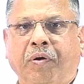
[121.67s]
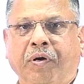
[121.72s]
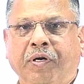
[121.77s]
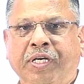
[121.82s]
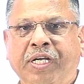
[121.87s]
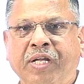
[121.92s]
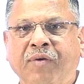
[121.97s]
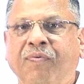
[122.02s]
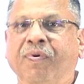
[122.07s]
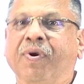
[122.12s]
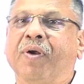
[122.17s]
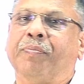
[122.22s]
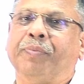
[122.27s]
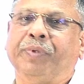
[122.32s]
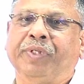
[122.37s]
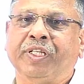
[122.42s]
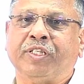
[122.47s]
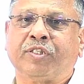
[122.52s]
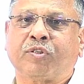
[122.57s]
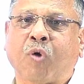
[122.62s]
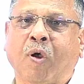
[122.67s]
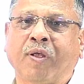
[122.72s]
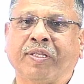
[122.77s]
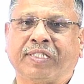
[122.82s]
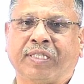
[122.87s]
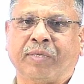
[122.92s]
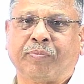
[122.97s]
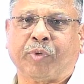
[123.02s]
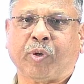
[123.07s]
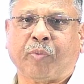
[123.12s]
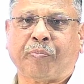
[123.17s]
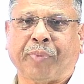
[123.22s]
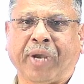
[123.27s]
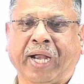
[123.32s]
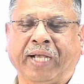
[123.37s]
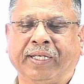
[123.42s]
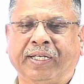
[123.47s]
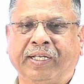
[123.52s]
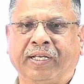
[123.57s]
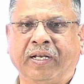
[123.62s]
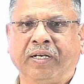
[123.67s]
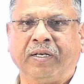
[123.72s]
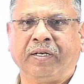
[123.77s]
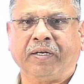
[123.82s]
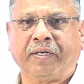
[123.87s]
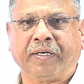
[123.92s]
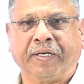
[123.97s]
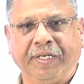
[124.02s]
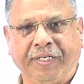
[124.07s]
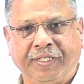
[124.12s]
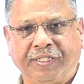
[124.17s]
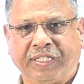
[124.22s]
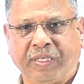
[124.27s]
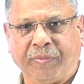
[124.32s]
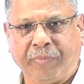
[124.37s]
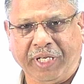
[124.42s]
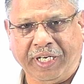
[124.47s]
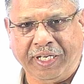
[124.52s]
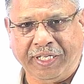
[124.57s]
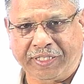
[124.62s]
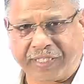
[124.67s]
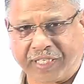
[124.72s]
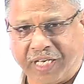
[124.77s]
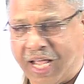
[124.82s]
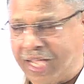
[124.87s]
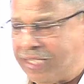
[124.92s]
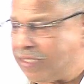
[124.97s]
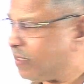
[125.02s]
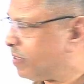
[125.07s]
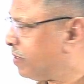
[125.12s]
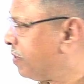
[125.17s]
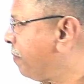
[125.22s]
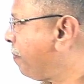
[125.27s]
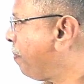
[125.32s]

developed this concept of practical criticism in his class,